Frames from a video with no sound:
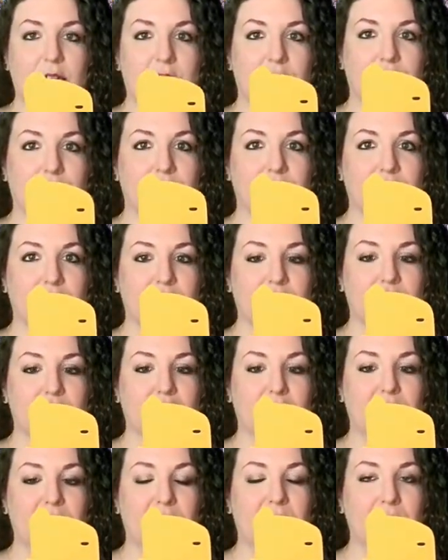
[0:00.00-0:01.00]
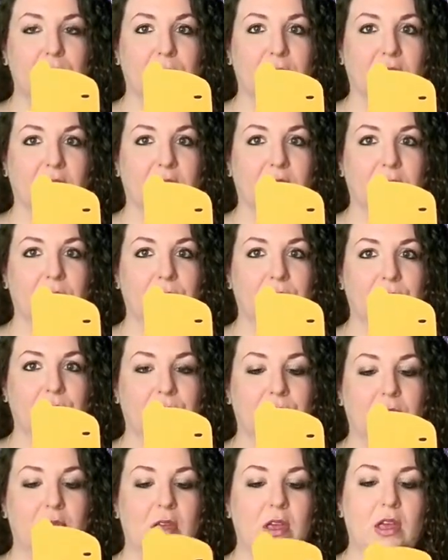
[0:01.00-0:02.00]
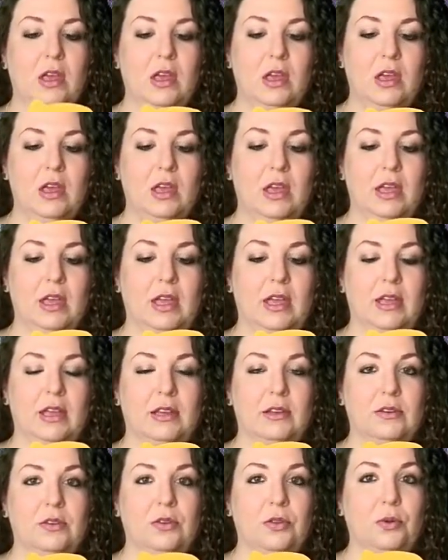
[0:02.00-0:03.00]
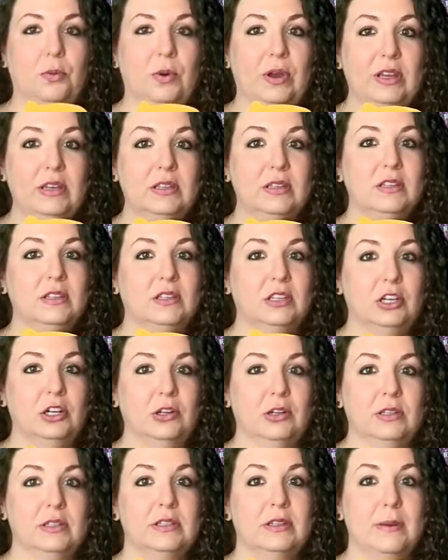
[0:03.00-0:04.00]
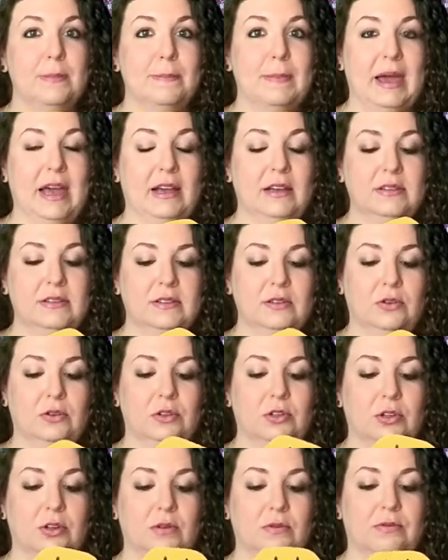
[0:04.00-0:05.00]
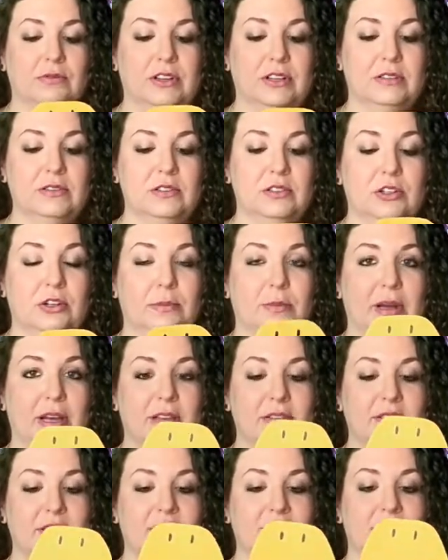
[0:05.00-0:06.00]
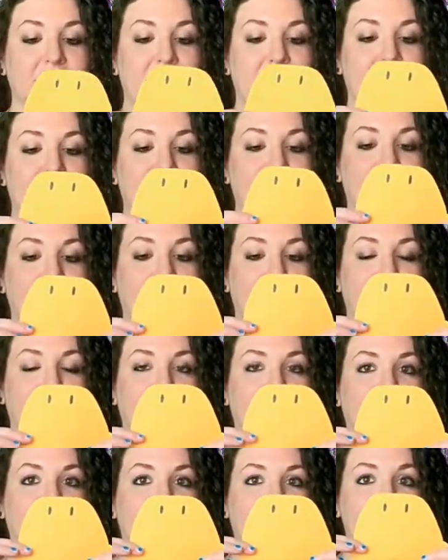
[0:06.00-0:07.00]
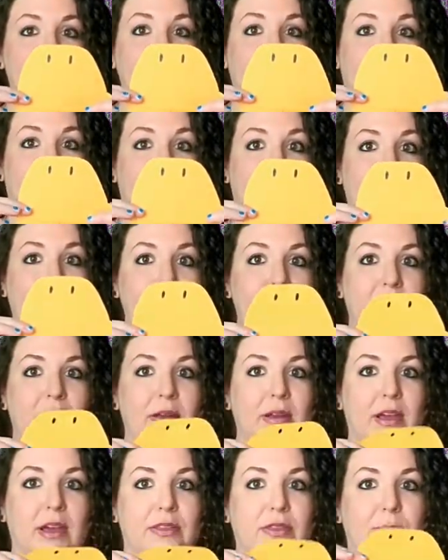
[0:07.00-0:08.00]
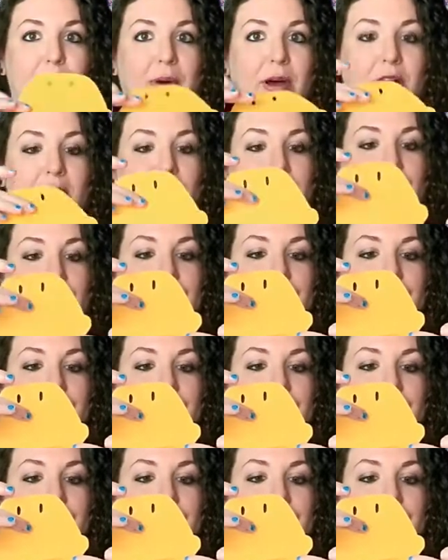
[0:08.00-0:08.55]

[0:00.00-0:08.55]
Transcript: So it's in the shape of a bill, and the way to adhere it to the mask or to fix it to your mask is to leave a little bit of a tab at the bottom,